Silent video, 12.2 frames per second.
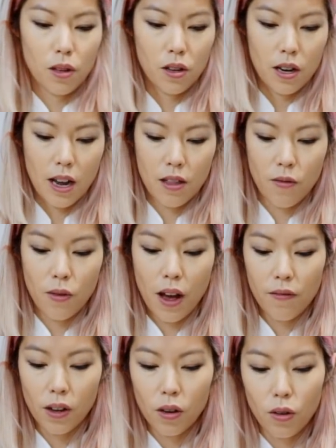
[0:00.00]
So now that we
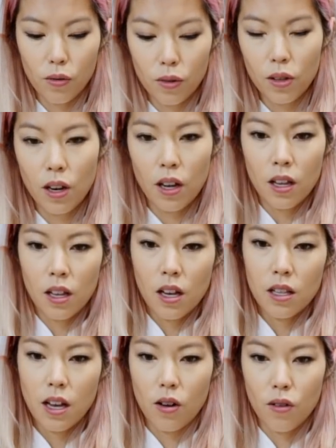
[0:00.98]
have the
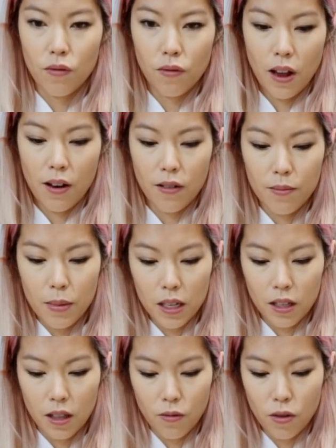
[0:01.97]
corn flour
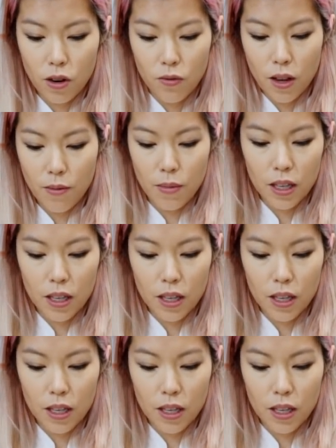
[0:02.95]
mixed in the water, we can